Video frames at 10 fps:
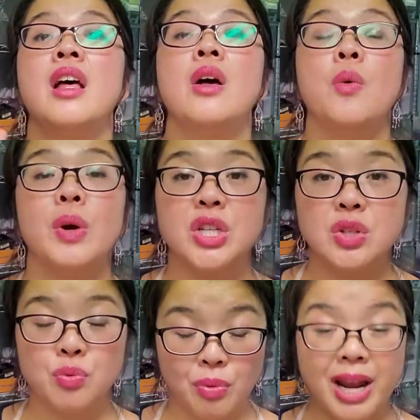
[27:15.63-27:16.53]
which
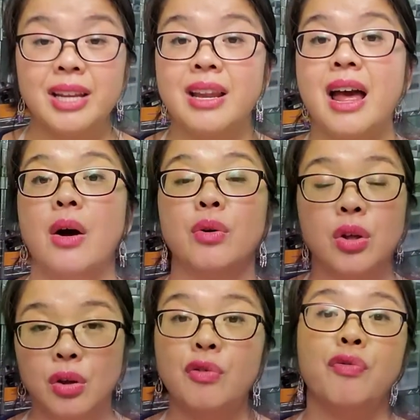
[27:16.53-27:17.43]
is right now,
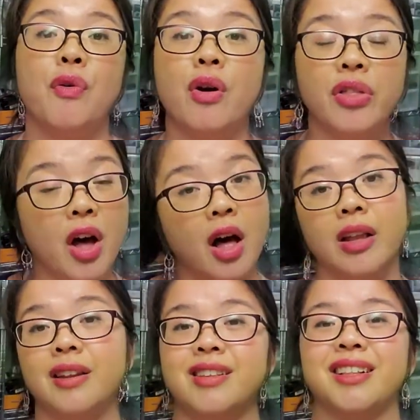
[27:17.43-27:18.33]
Q4, the
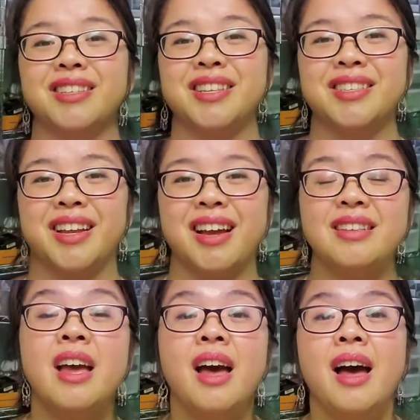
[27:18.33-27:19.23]
holiday selling season,
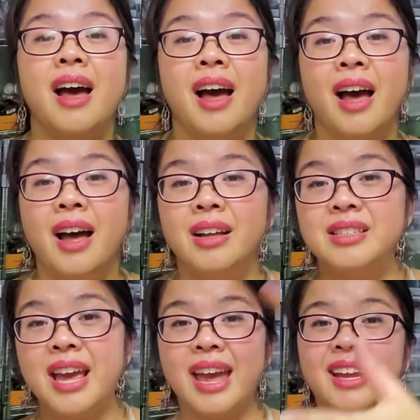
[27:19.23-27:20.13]
guys.
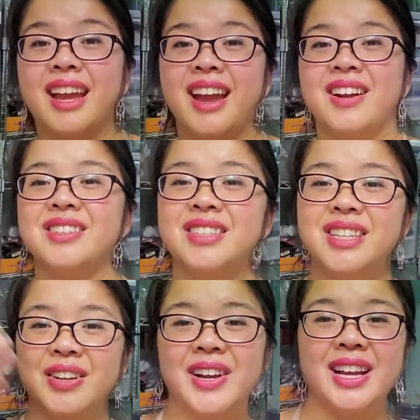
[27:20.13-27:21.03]
Take care.
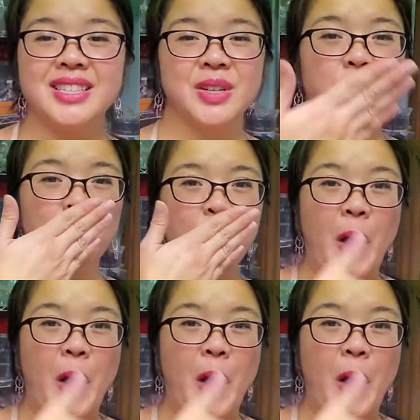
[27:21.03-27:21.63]
See you guys soon.